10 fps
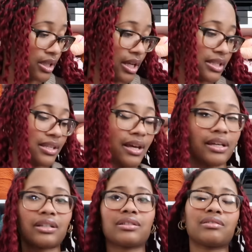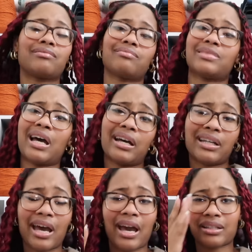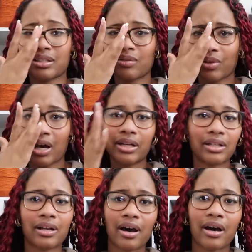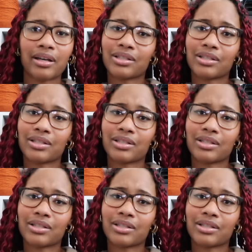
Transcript: That's like kind of active, kind of not.